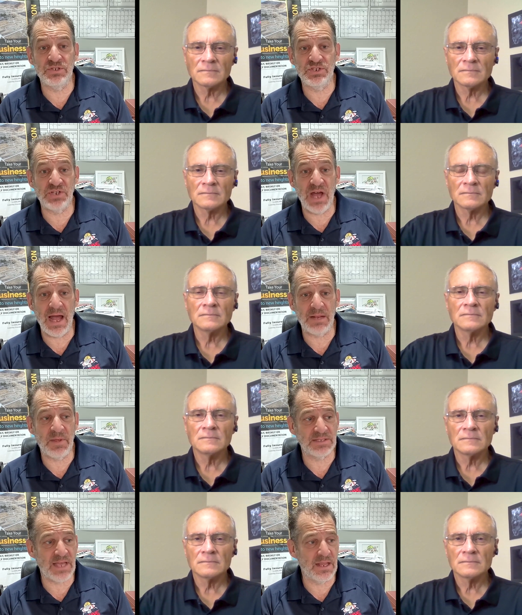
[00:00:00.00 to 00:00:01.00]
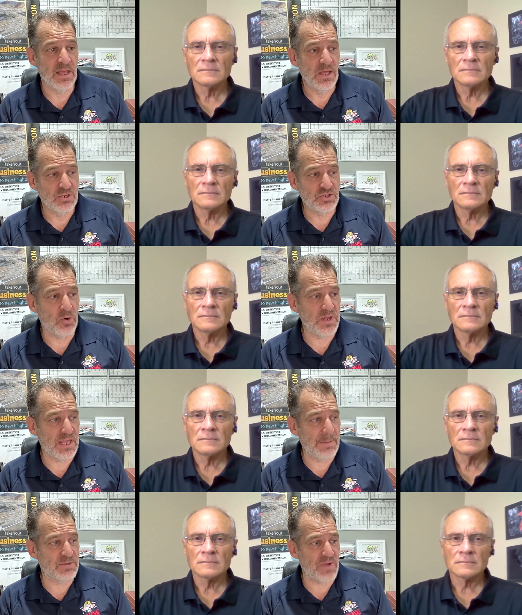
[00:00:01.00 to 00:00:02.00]
Speaker 1: shocked because I Tony
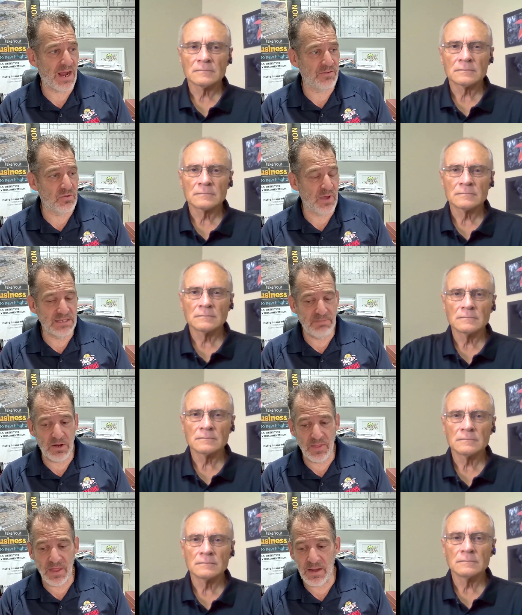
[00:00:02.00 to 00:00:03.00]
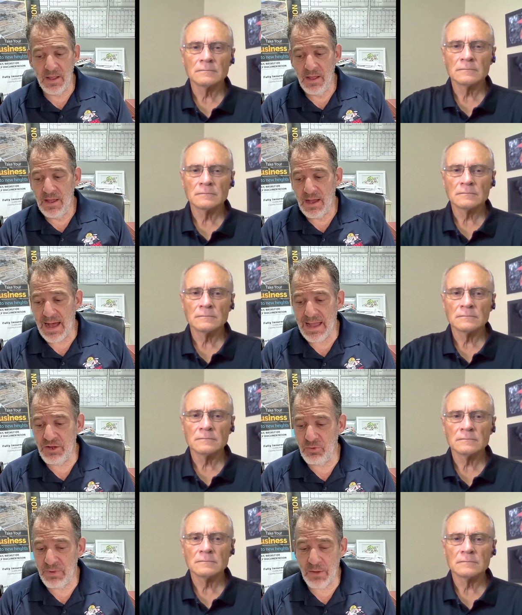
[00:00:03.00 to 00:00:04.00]
keeps track of you guys better than I
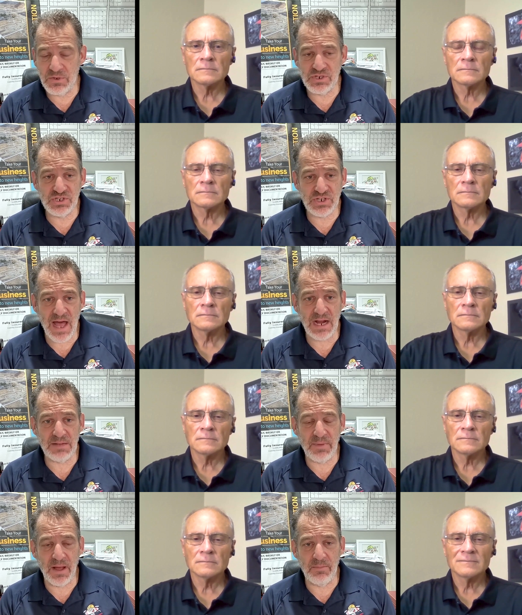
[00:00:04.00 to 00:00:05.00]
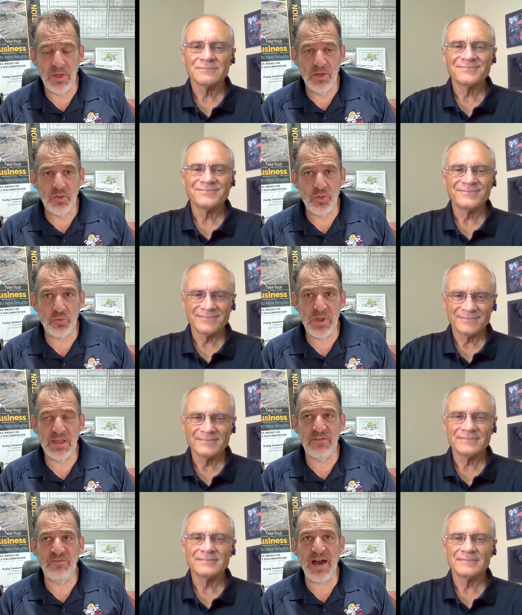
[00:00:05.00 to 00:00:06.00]
do, but I was shocked. Um, three of
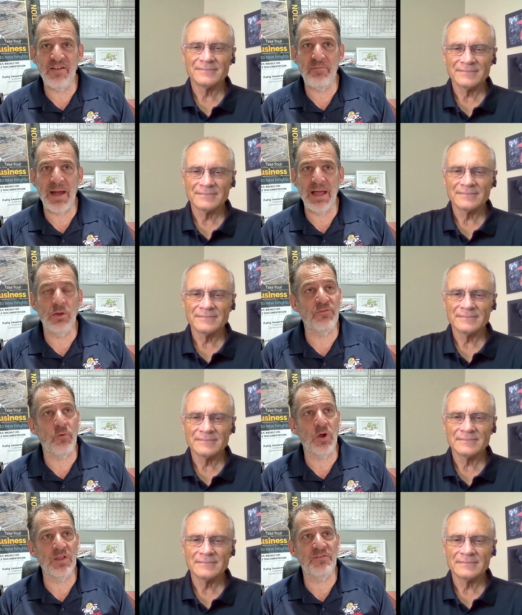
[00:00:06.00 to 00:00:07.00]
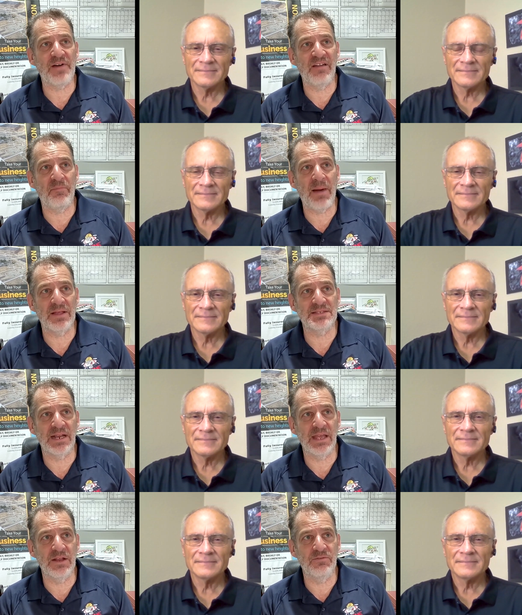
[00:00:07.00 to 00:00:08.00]
the five pilots, no, four of the five pilots that I
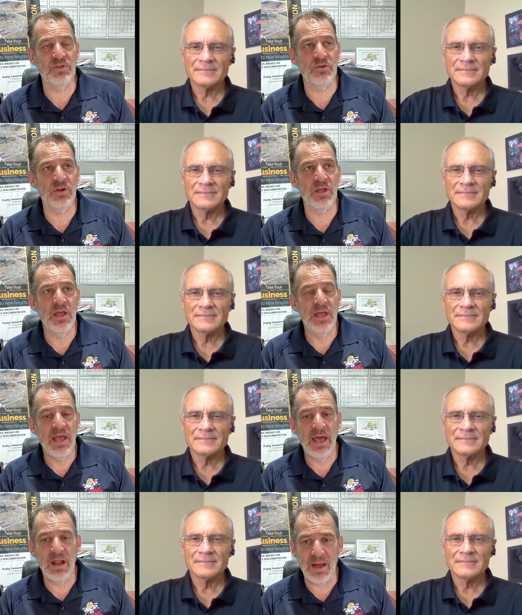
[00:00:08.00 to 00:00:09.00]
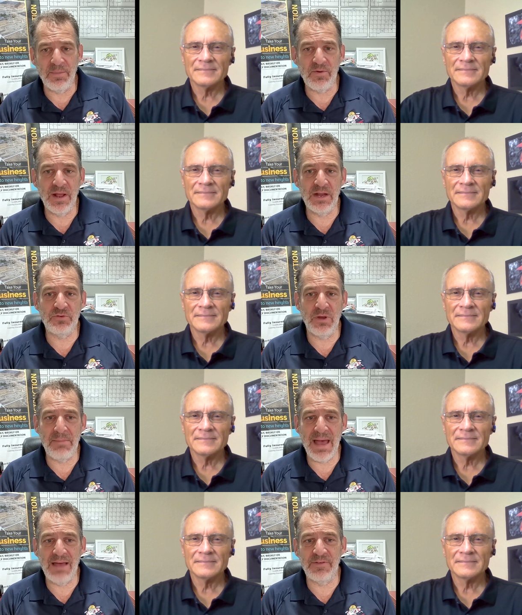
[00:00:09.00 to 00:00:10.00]
interviewed had upgraded to a
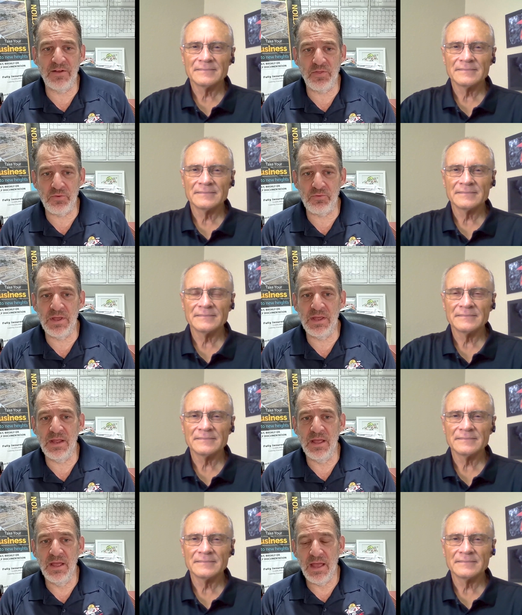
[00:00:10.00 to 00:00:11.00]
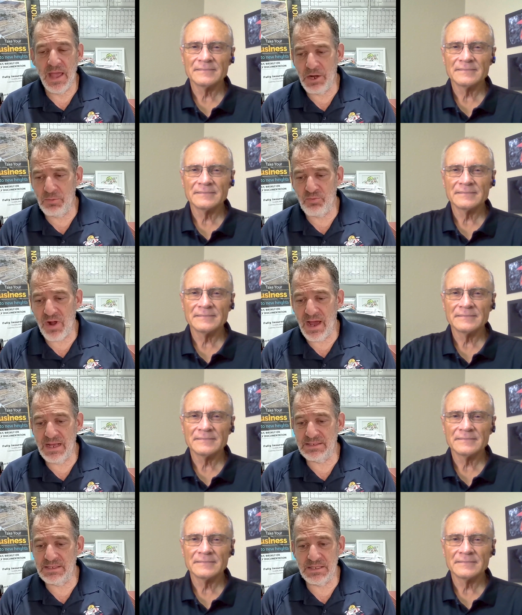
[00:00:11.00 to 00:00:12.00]
Mavic 3
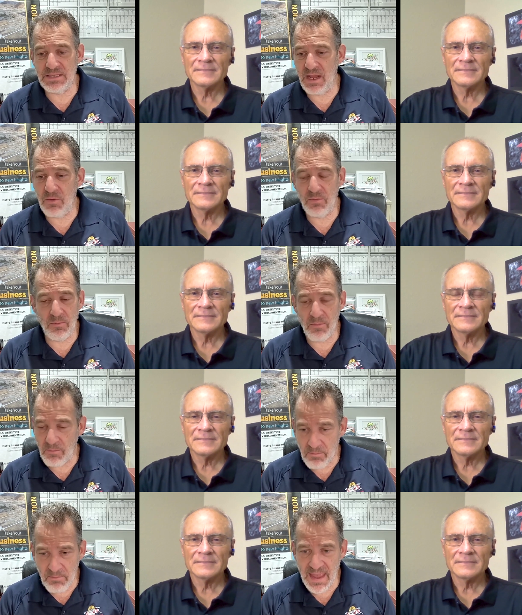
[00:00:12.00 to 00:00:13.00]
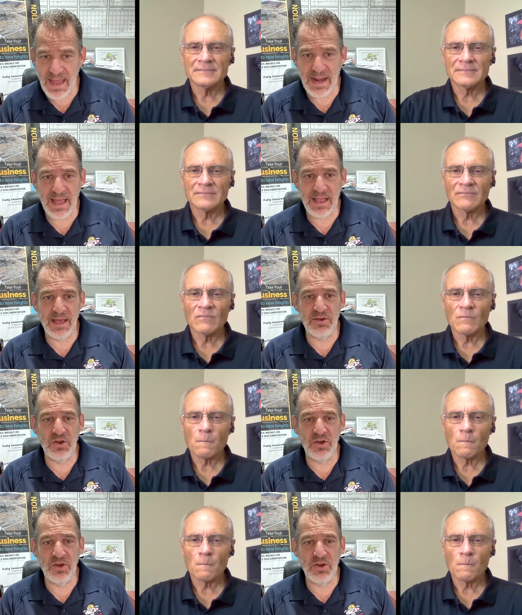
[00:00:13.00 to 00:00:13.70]
Enterprise, and it's like, man, I had